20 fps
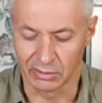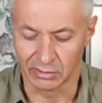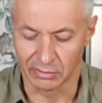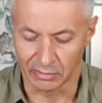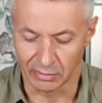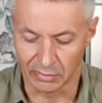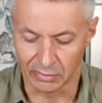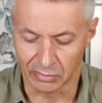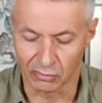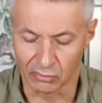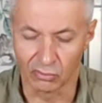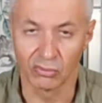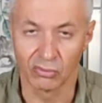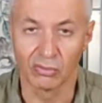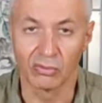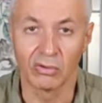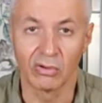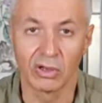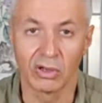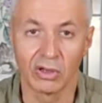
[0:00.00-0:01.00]
So
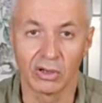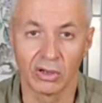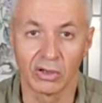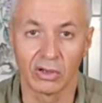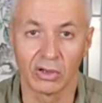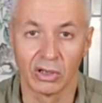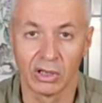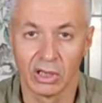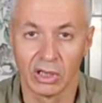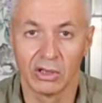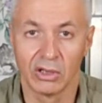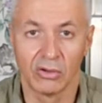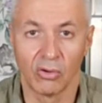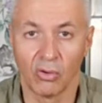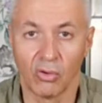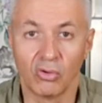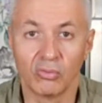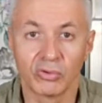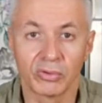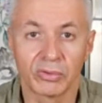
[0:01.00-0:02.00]

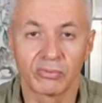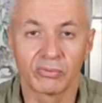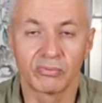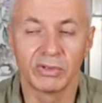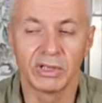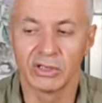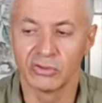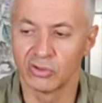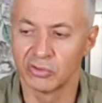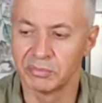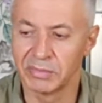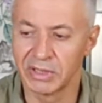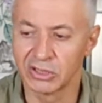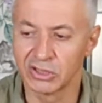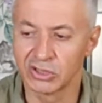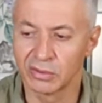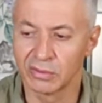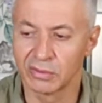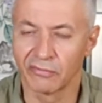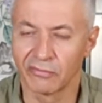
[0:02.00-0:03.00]
almost 300
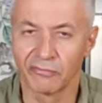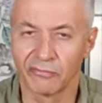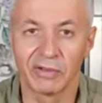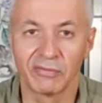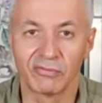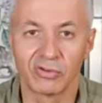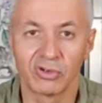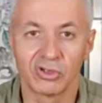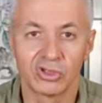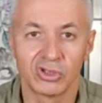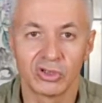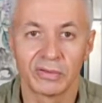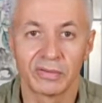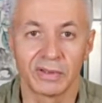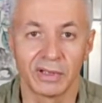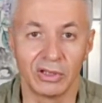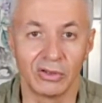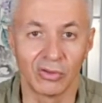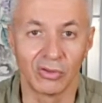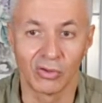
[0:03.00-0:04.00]
mentions of beverages
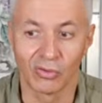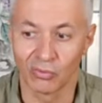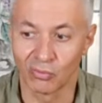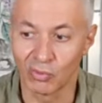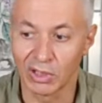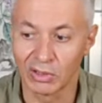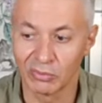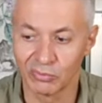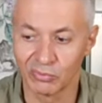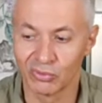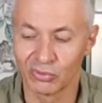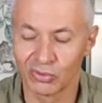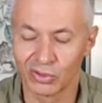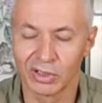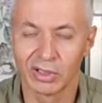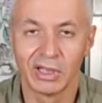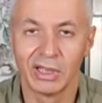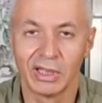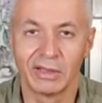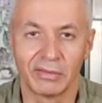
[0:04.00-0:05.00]
in one book.
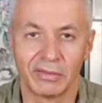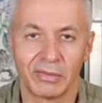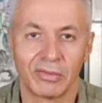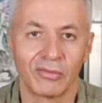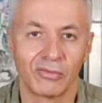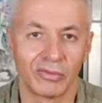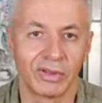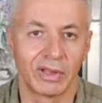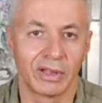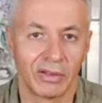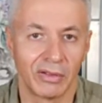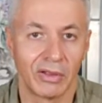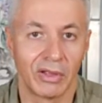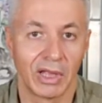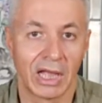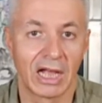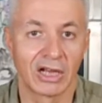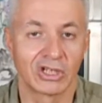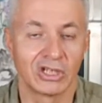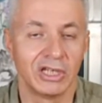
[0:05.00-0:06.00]
So
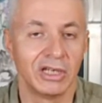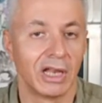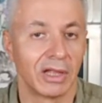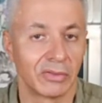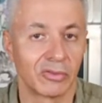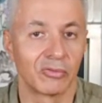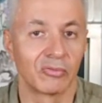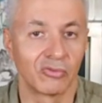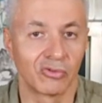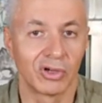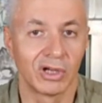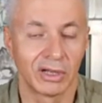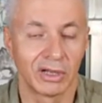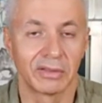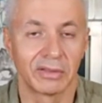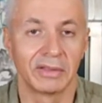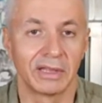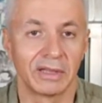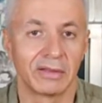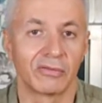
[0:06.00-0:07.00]
actually, l'Assommoir,
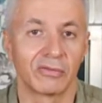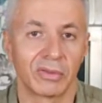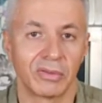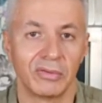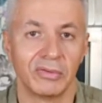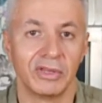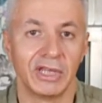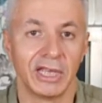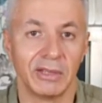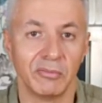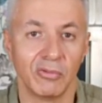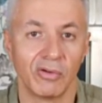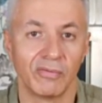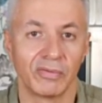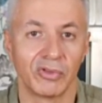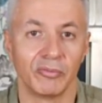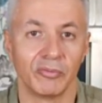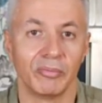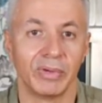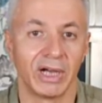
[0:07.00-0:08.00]
that's the name of
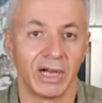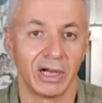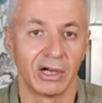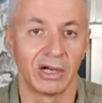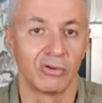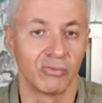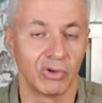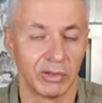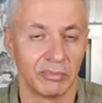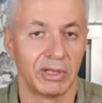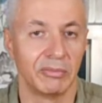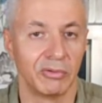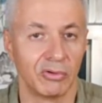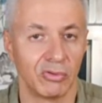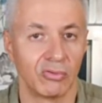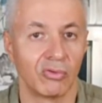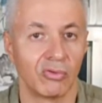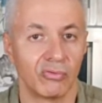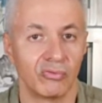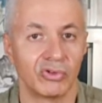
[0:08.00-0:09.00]
the bar where people
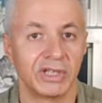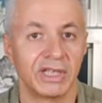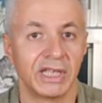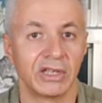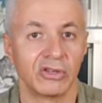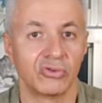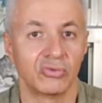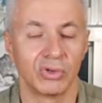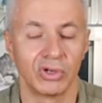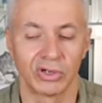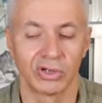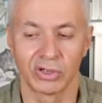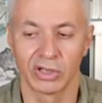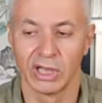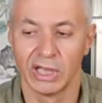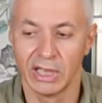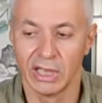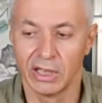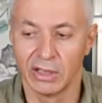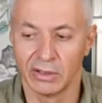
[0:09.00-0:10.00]
would get drunk.
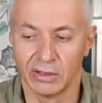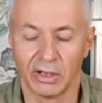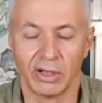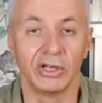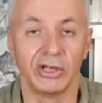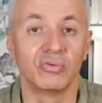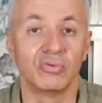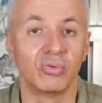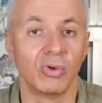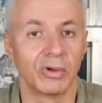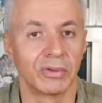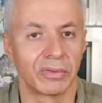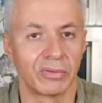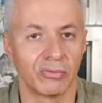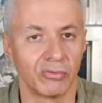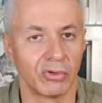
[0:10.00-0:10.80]
It was